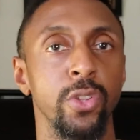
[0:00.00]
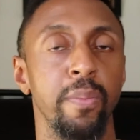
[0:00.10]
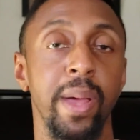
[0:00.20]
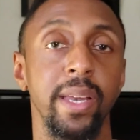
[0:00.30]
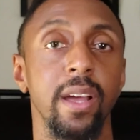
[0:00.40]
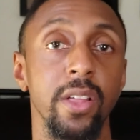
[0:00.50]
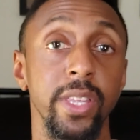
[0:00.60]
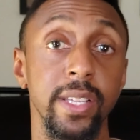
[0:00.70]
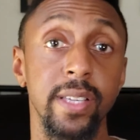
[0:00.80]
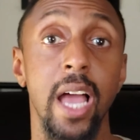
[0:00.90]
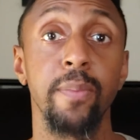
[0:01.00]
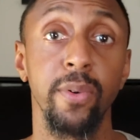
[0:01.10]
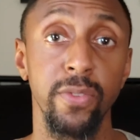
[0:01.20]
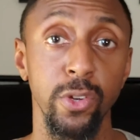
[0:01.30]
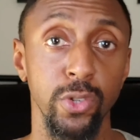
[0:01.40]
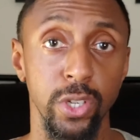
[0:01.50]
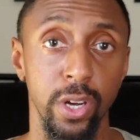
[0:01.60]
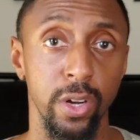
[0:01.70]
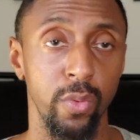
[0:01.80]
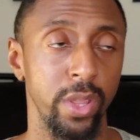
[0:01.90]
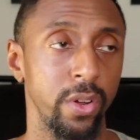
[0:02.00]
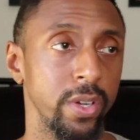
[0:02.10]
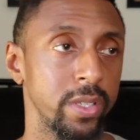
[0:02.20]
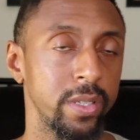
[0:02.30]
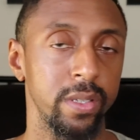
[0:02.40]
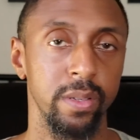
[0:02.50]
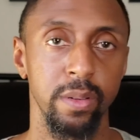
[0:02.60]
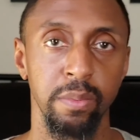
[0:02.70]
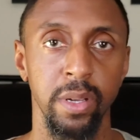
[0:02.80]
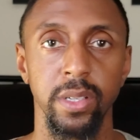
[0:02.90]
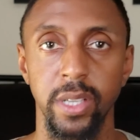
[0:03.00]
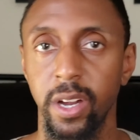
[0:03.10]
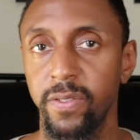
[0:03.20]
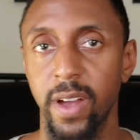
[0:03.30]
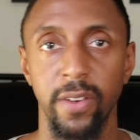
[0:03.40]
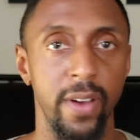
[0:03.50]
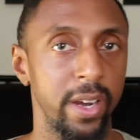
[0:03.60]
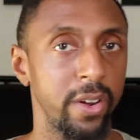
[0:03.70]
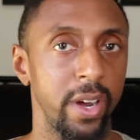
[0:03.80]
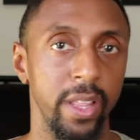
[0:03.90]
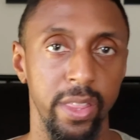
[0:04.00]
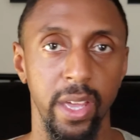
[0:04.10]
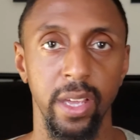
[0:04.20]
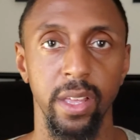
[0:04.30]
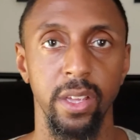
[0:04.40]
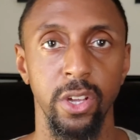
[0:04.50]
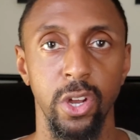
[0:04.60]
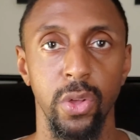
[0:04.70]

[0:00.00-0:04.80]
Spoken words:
depending on the type of user, whether it's military, firefighter, or anything,